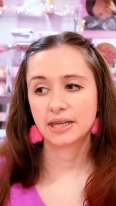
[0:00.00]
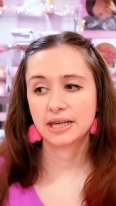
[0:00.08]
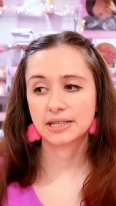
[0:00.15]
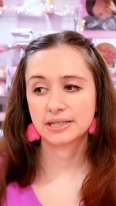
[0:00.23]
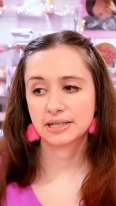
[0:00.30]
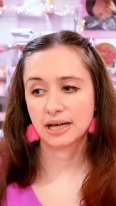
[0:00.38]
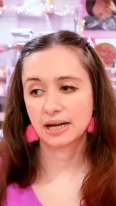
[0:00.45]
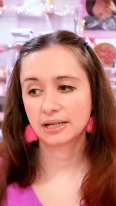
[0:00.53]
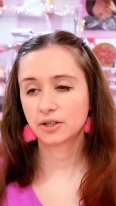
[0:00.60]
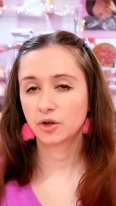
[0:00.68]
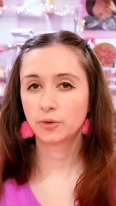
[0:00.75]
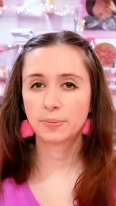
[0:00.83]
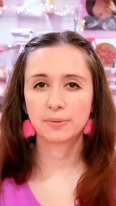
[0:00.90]
things kind
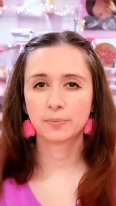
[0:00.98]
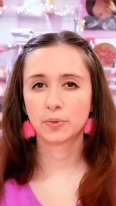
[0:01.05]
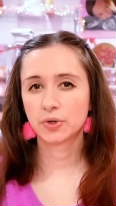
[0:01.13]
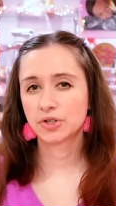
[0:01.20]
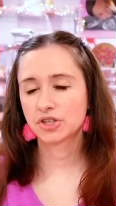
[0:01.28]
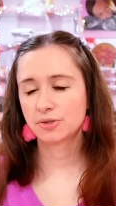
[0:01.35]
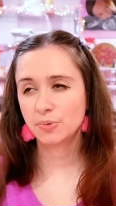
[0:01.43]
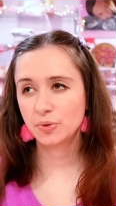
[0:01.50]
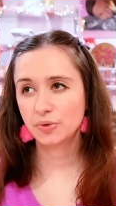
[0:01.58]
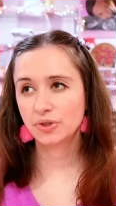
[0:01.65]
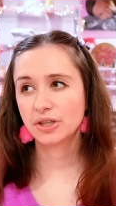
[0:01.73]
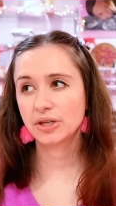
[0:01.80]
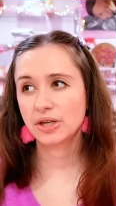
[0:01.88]
of go a bit more
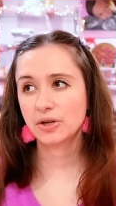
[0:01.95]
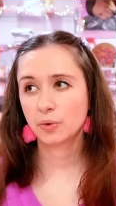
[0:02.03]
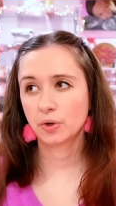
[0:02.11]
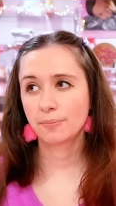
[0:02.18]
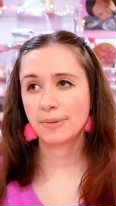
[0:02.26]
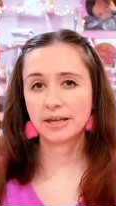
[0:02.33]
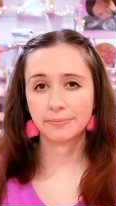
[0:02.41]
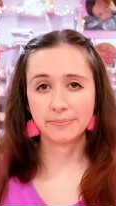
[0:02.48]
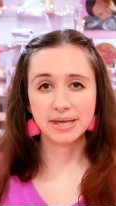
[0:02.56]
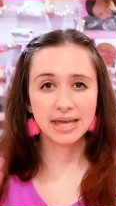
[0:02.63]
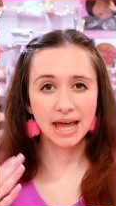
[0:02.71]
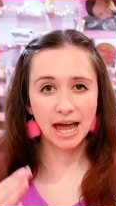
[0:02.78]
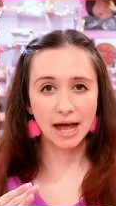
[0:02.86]
smoothly or make
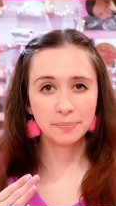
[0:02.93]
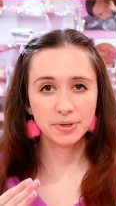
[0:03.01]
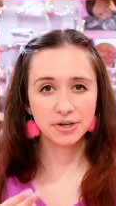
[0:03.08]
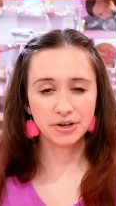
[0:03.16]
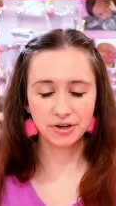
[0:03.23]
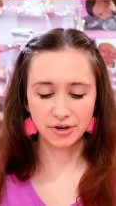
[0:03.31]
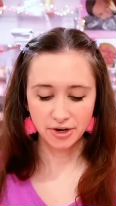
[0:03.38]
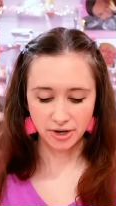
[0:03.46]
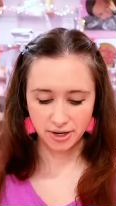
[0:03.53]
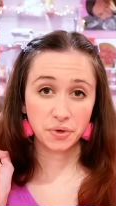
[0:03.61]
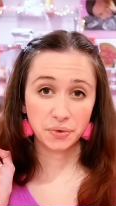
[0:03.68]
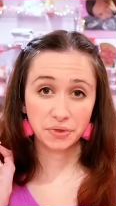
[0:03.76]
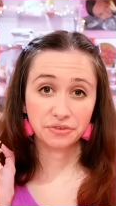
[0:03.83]
me happier.
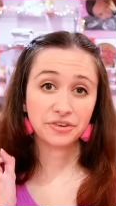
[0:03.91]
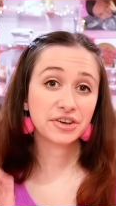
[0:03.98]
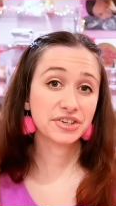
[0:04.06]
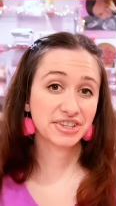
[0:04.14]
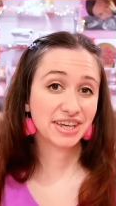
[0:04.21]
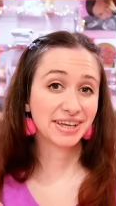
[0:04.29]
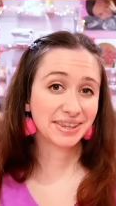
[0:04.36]
So the first